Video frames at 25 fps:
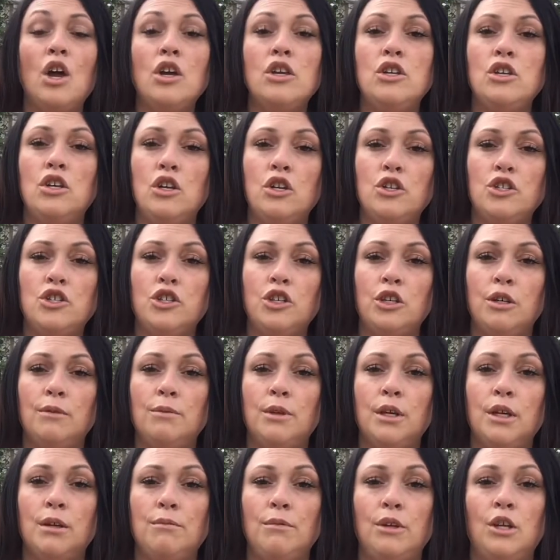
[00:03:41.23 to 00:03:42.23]
YouTube
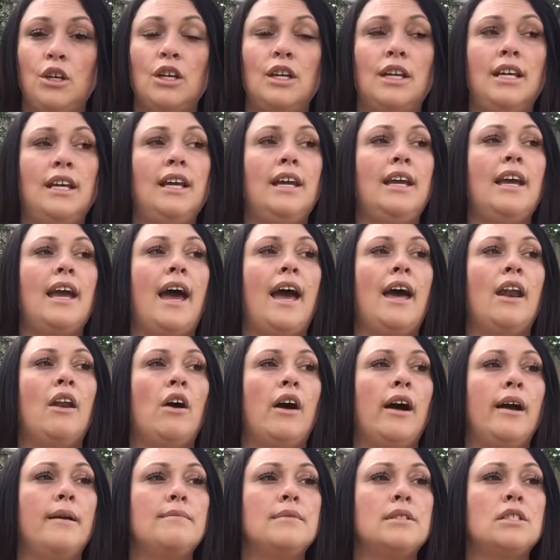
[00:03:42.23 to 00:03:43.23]
community, and
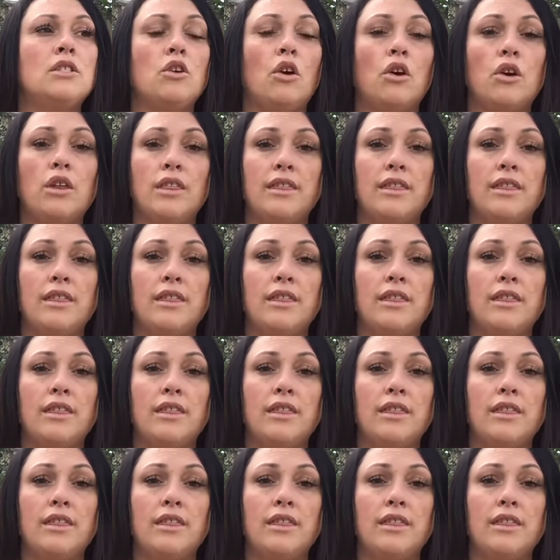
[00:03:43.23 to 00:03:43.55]
I'm so